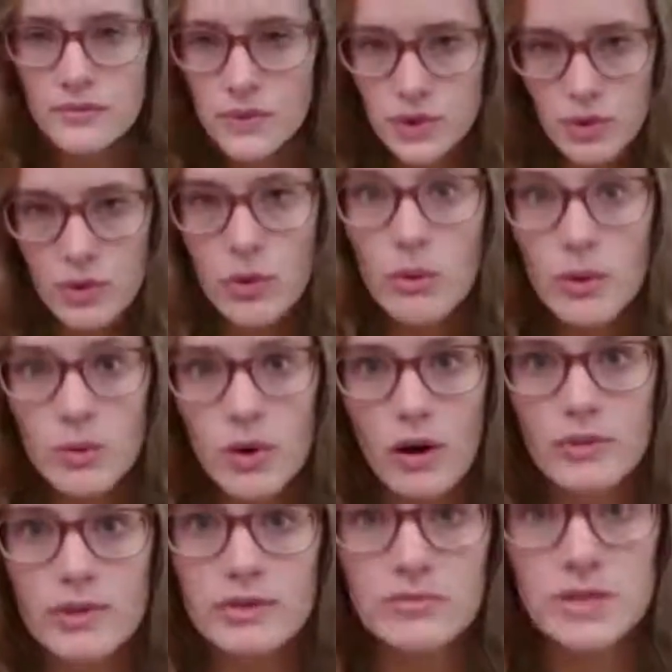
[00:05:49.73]
doing what we want
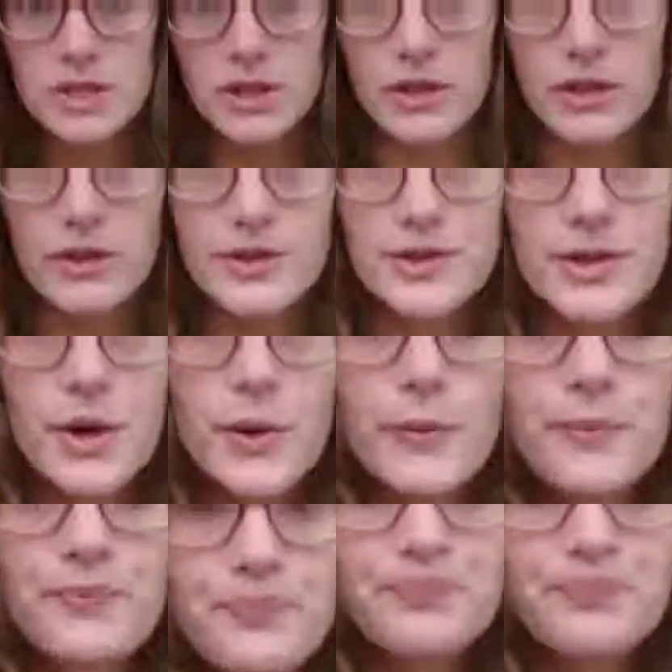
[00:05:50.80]
with the material. So